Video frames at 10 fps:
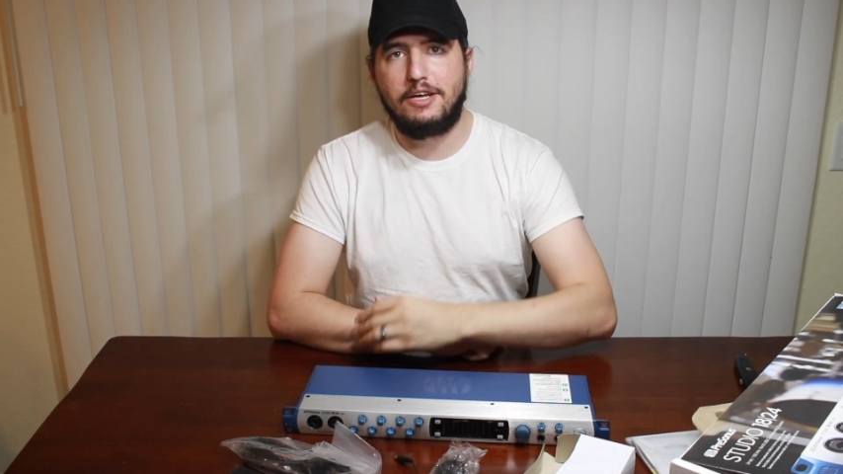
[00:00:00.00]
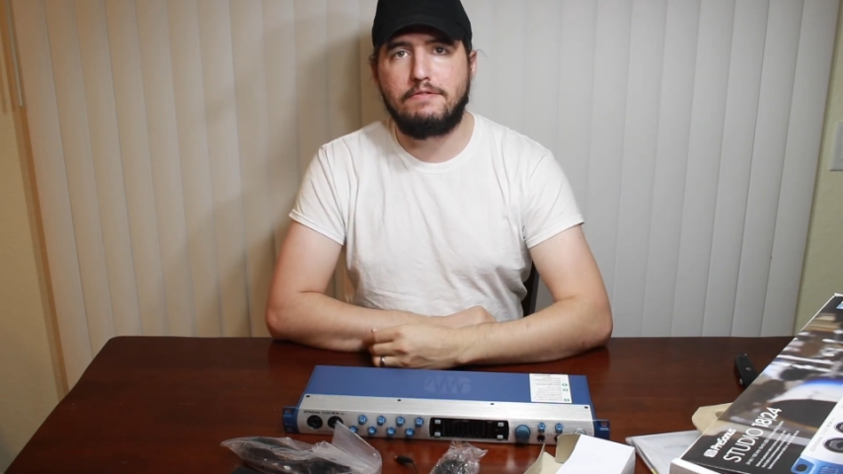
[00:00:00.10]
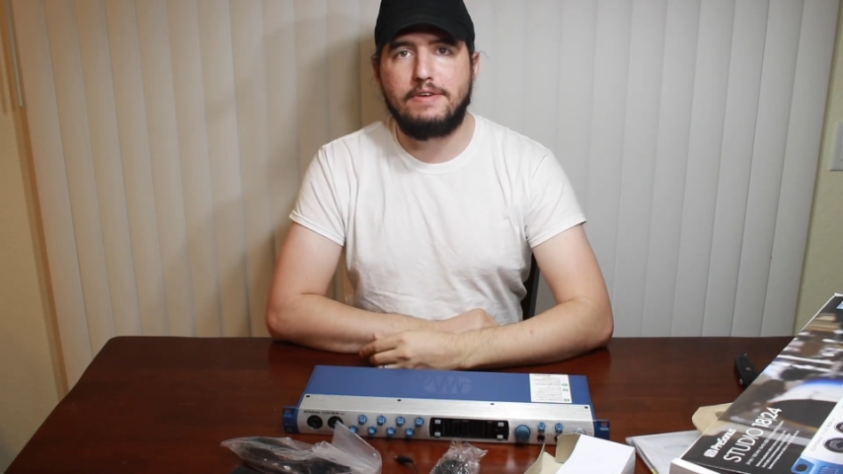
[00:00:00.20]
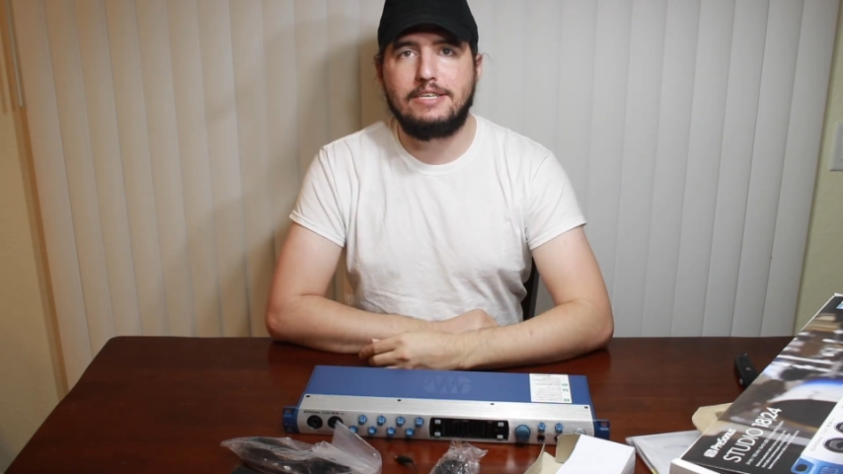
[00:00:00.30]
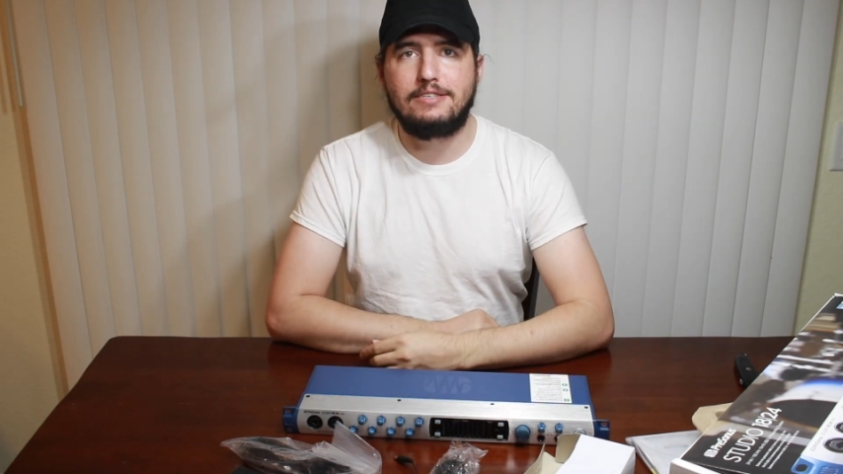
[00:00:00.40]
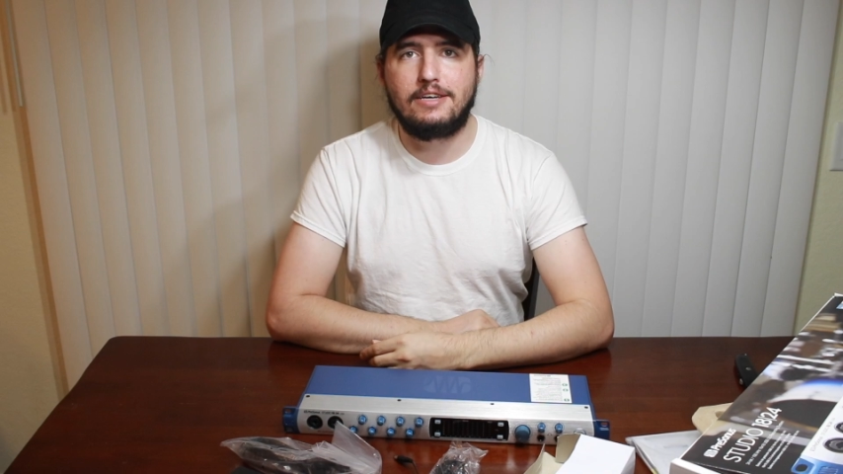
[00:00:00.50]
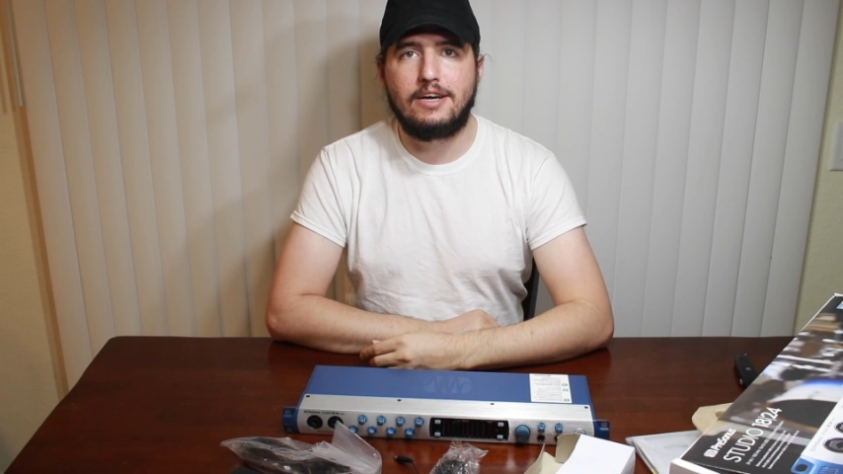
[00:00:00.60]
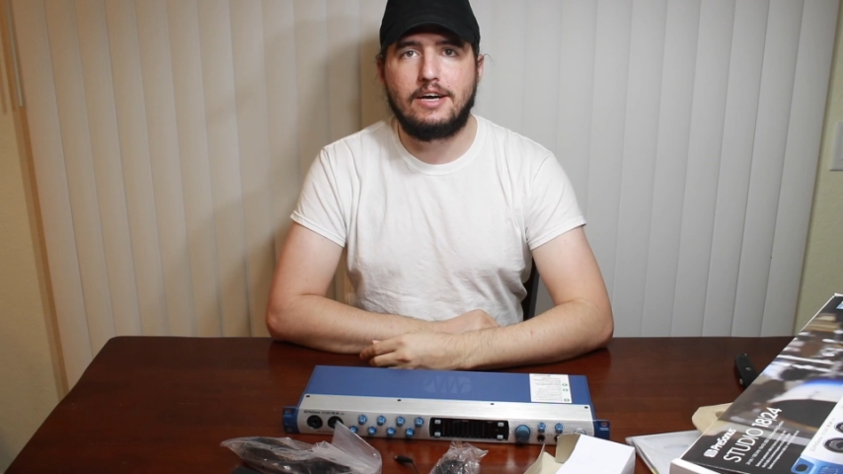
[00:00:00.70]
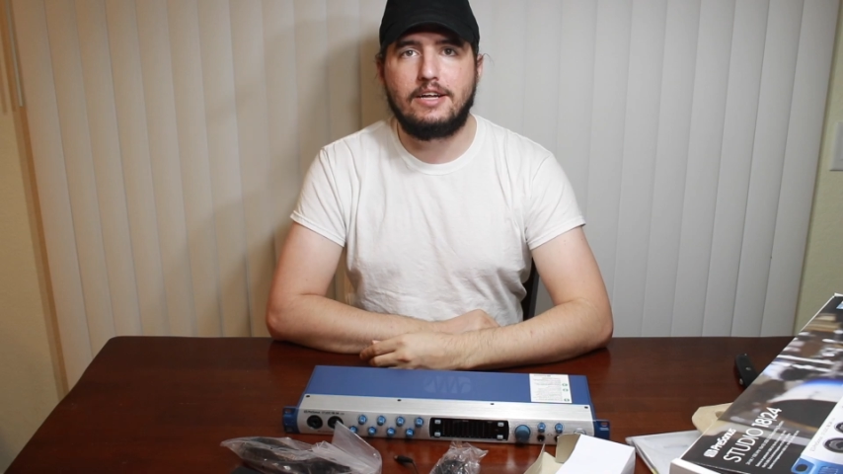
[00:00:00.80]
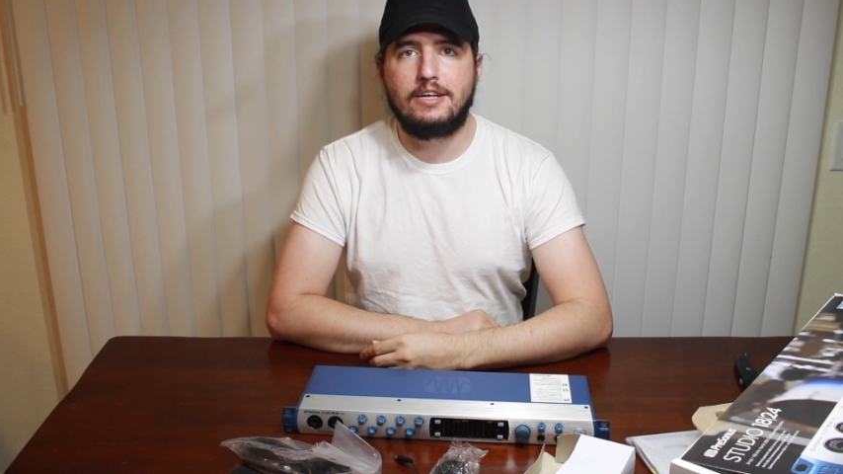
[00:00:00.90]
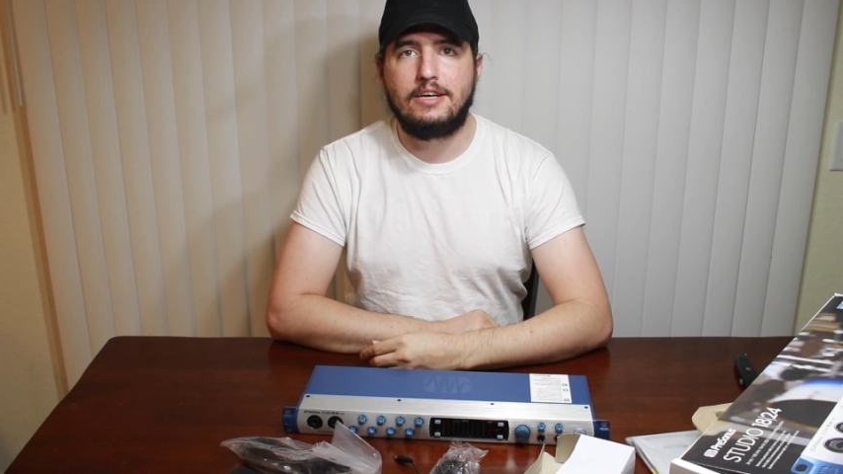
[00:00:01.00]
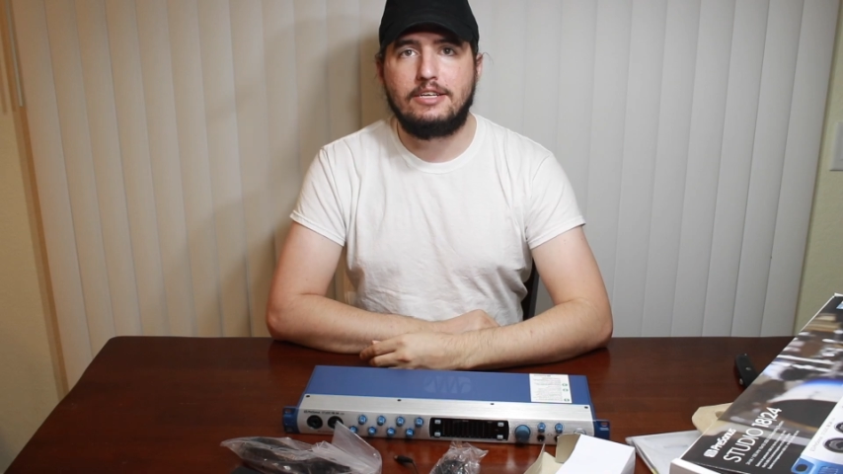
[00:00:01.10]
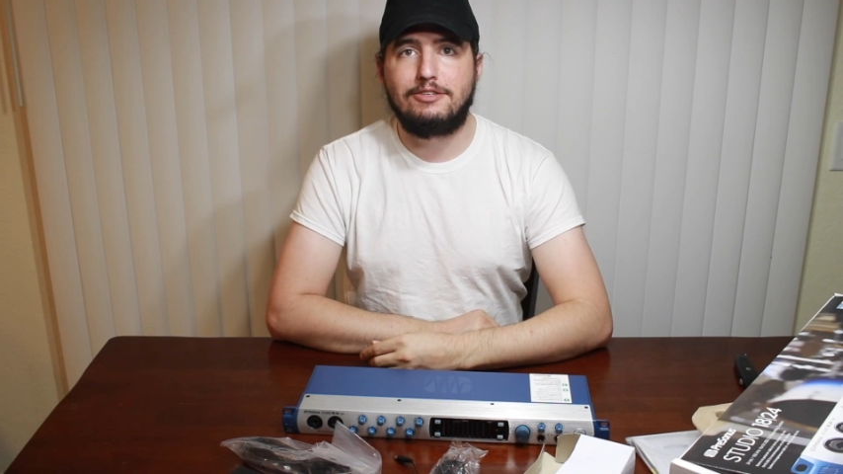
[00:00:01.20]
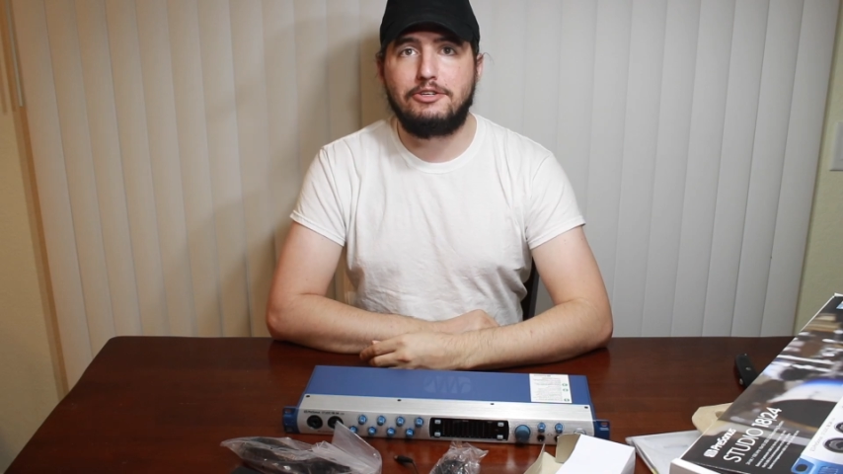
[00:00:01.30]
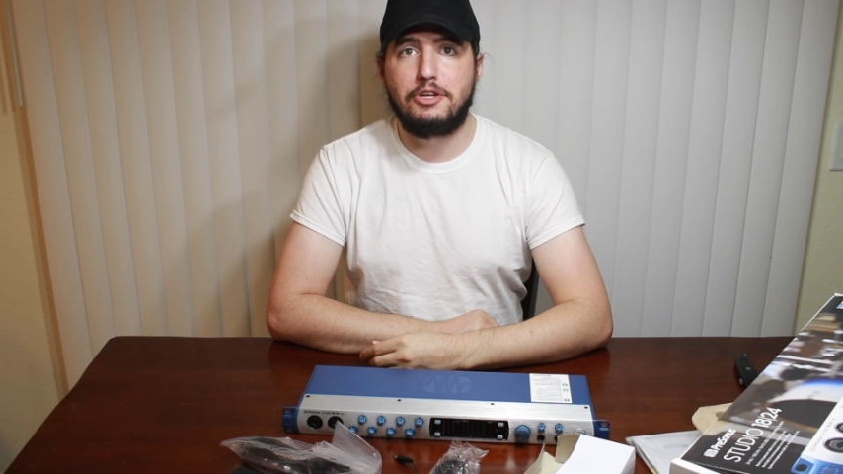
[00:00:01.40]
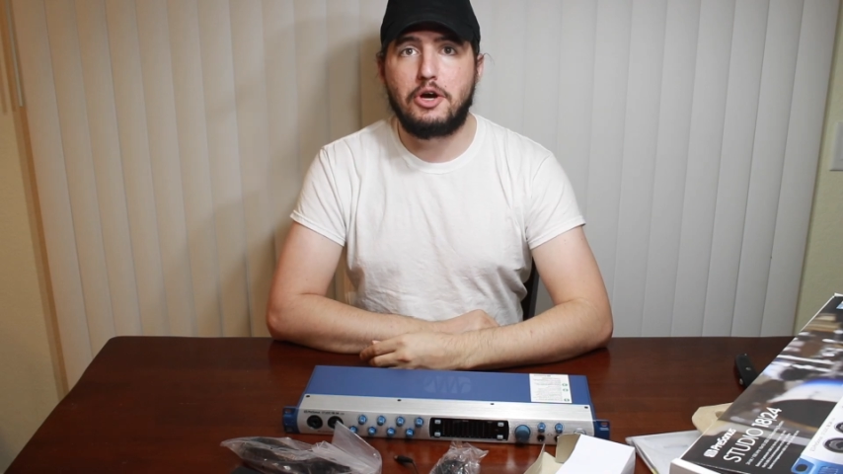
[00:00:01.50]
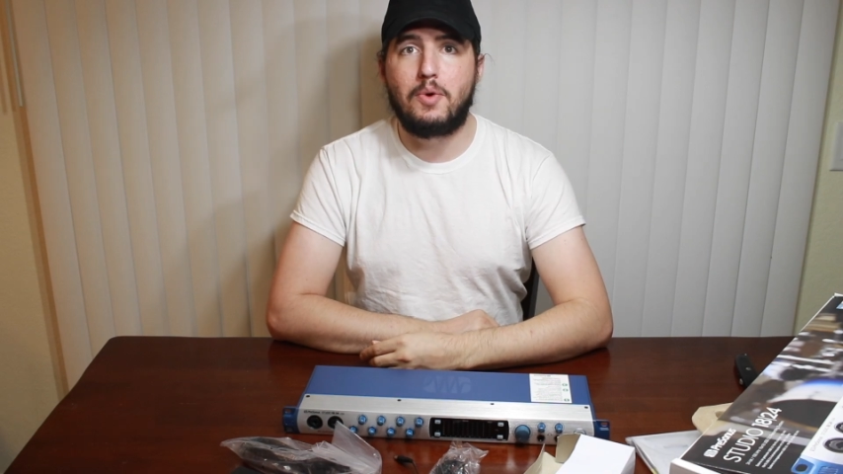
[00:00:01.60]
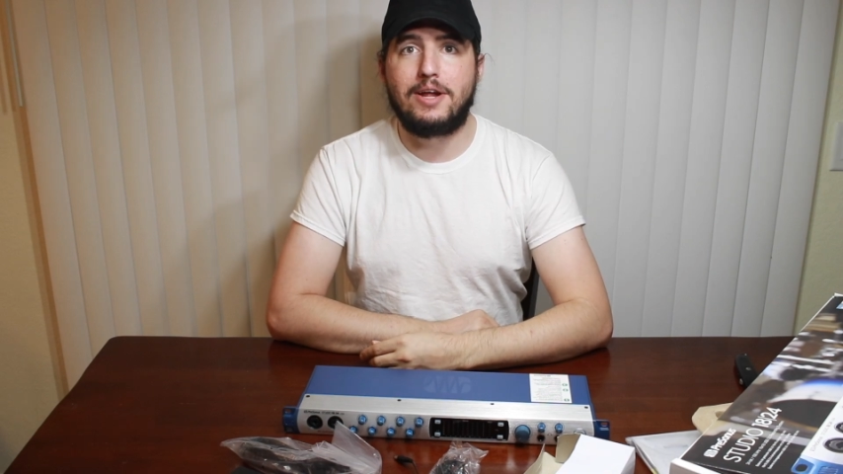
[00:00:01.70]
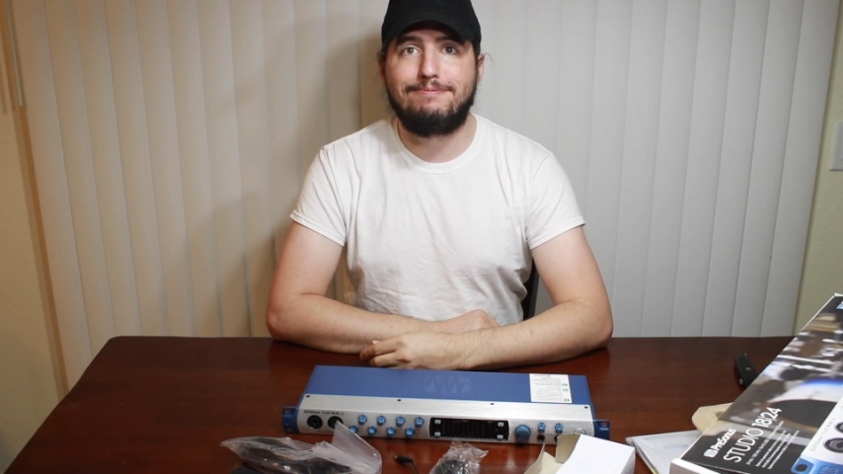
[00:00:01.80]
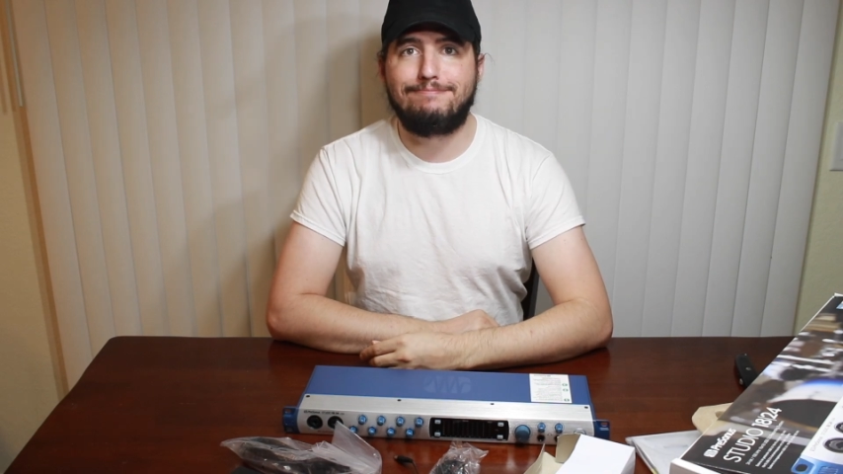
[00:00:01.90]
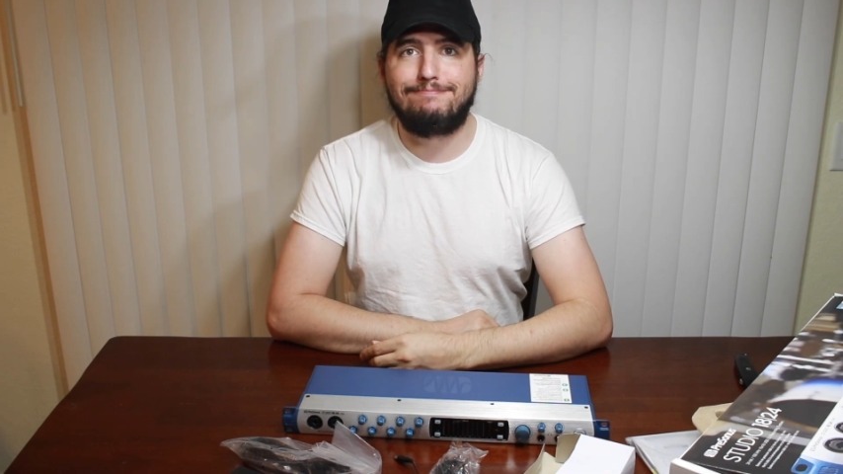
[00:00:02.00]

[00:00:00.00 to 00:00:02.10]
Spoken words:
interface on Studio One.